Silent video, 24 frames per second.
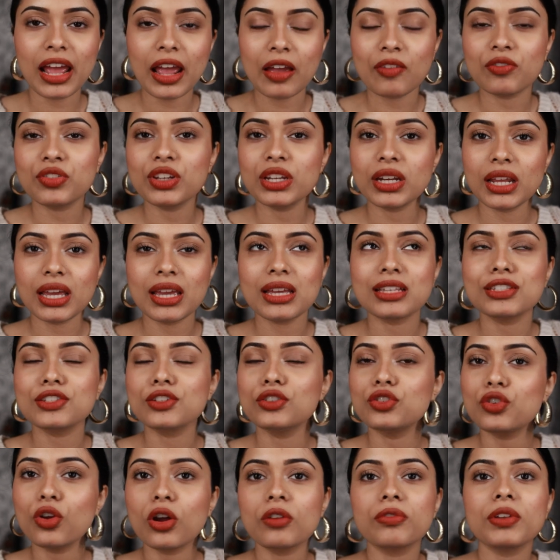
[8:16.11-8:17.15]
every day is
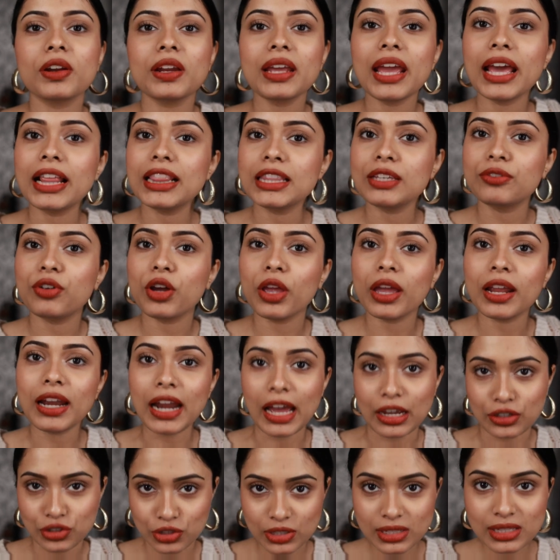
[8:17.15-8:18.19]
not very healthy for your
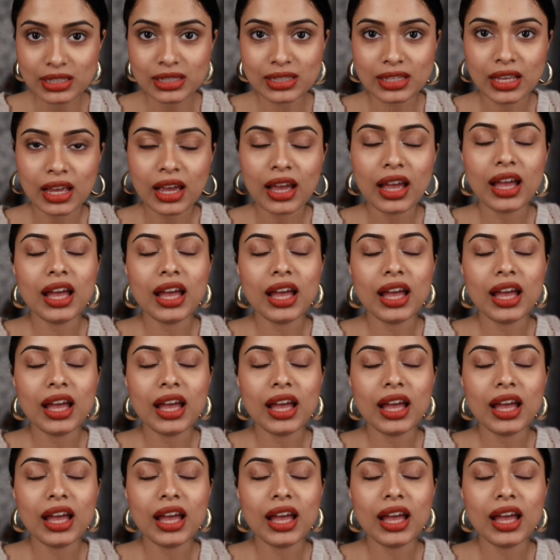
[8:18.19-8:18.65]
lashes.